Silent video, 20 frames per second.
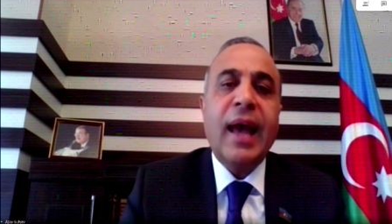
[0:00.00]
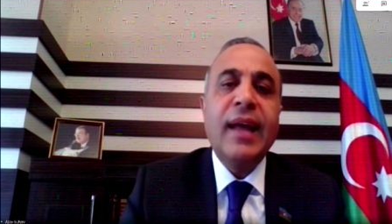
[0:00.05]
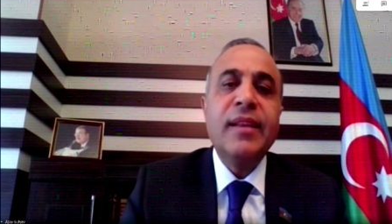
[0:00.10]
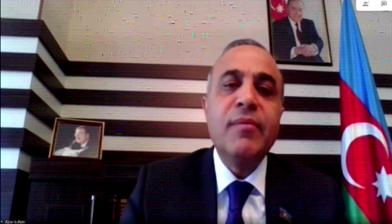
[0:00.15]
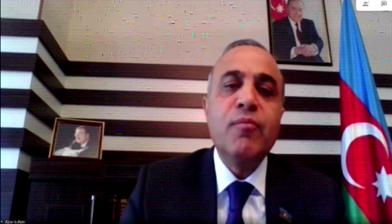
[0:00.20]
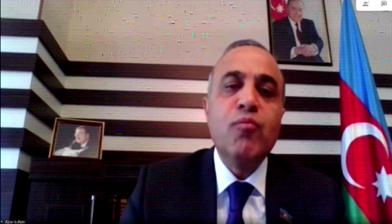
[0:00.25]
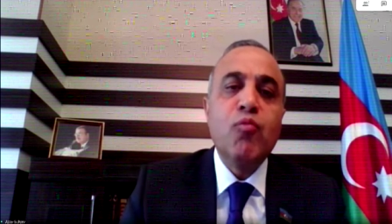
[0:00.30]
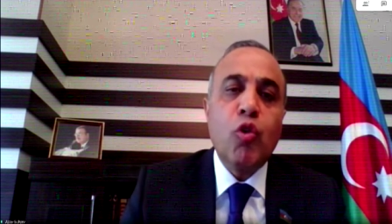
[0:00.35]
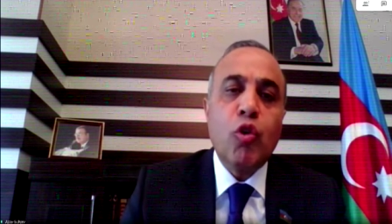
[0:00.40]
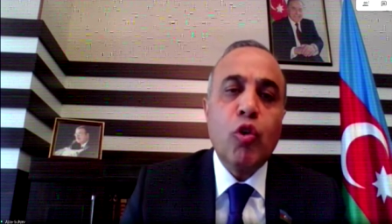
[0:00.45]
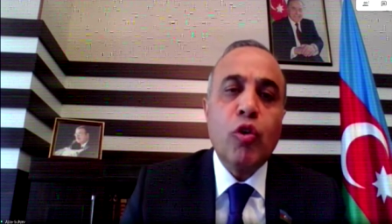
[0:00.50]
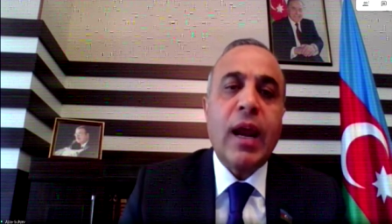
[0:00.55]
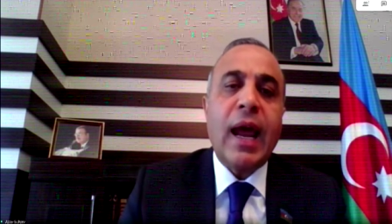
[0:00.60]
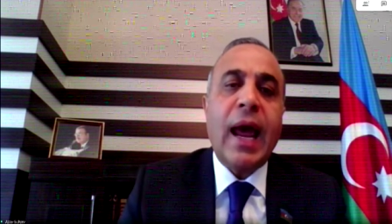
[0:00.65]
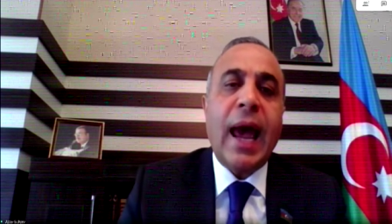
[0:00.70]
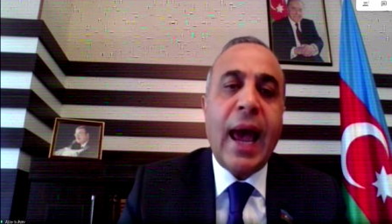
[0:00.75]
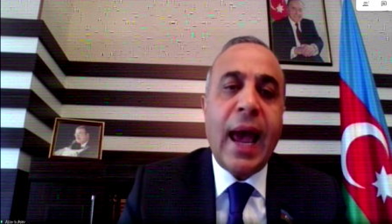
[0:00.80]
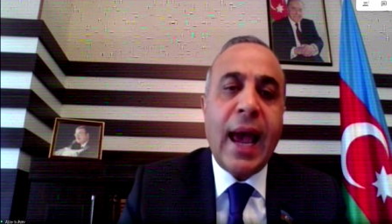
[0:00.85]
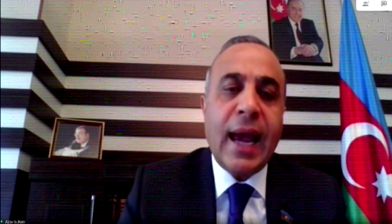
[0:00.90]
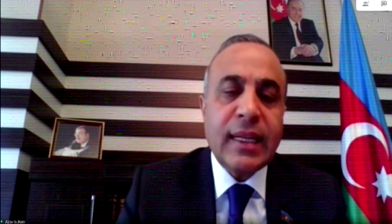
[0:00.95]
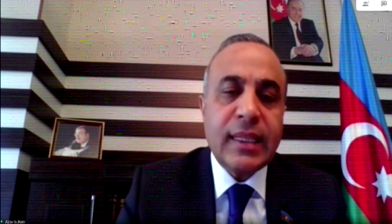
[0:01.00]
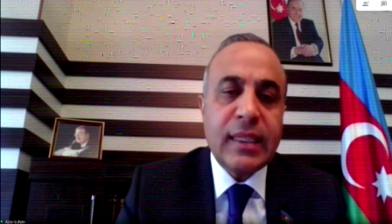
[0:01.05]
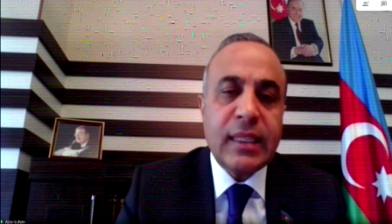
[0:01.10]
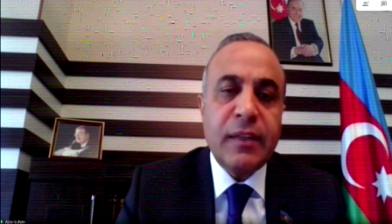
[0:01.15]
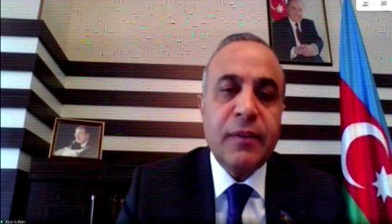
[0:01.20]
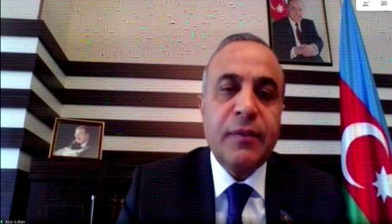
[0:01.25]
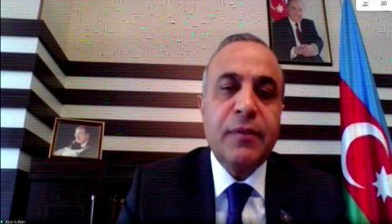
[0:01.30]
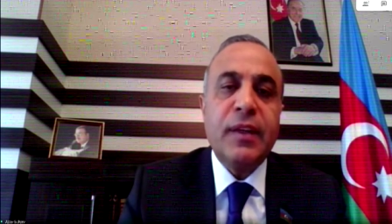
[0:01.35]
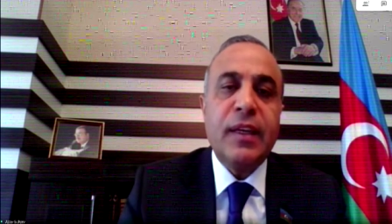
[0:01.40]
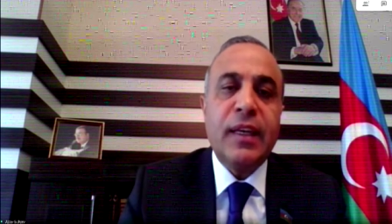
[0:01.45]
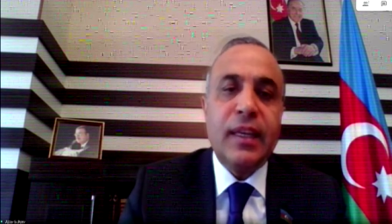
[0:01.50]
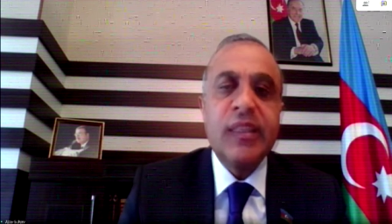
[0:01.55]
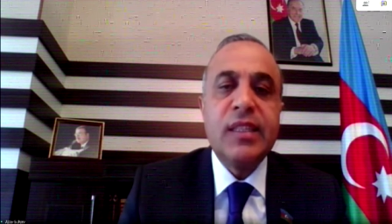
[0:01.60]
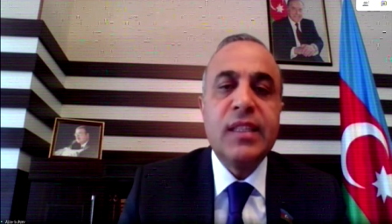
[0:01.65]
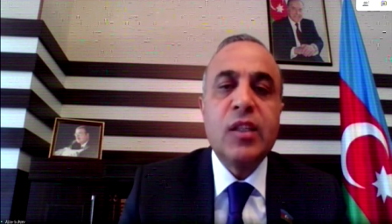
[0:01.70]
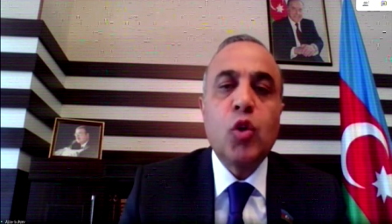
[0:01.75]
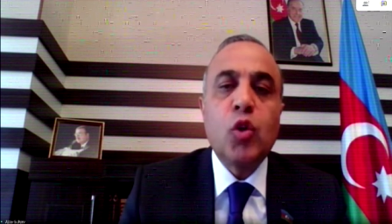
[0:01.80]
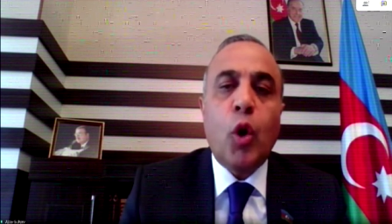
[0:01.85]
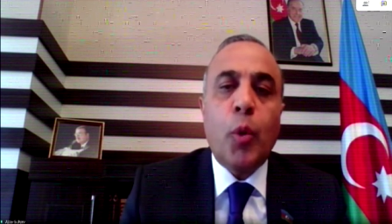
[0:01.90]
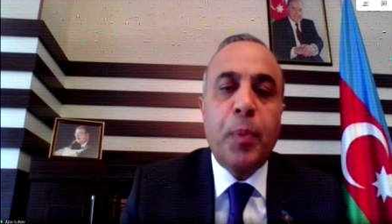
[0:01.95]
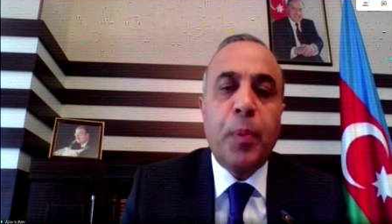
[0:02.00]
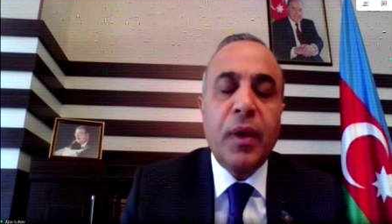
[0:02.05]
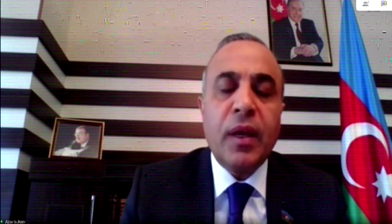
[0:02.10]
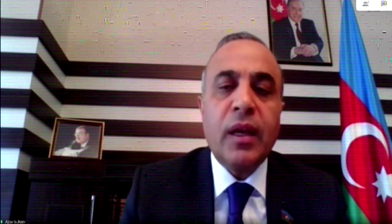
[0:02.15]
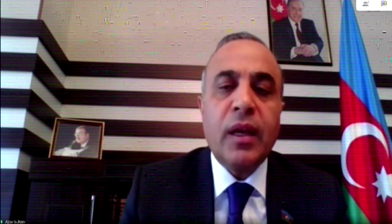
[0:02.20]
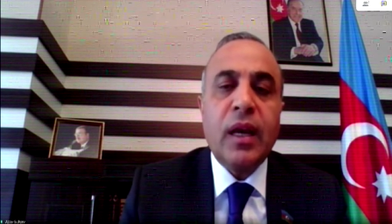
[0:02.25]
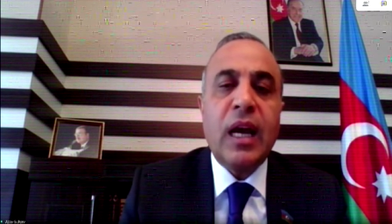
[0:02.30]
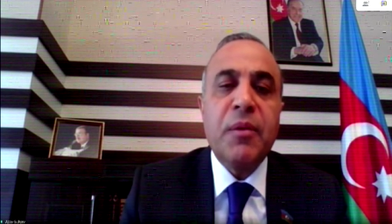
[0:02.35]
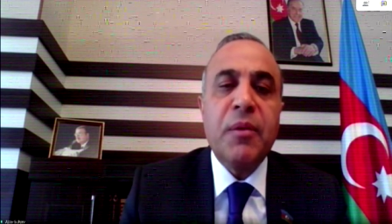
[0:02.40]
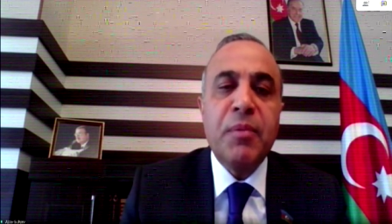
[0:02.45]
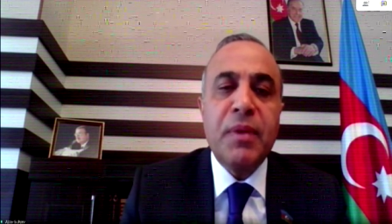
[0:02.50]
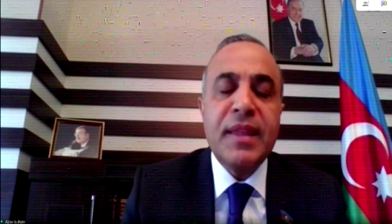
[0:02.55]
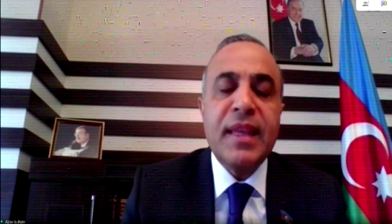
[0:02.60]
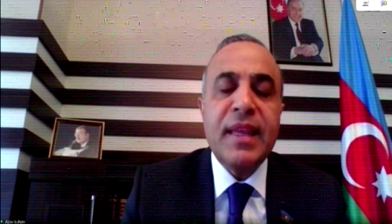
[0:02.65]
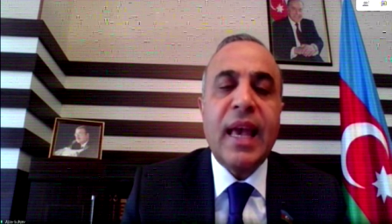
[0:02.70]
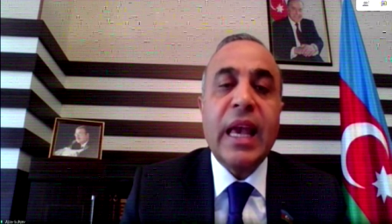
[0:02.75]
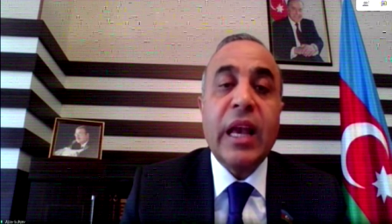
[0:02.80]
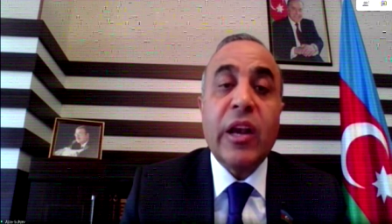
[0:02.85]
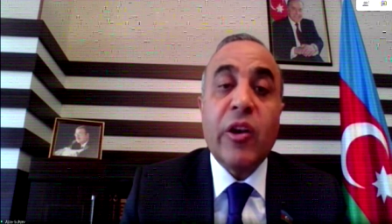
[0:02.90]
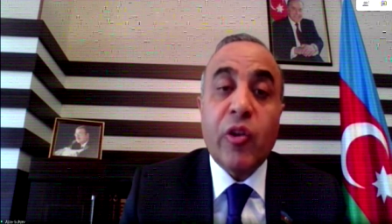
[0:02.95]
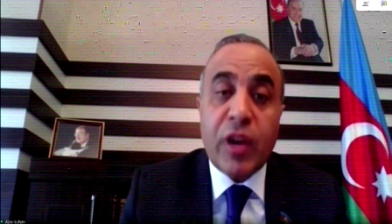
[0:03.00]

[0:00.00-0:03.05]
and more active in stopping Armenian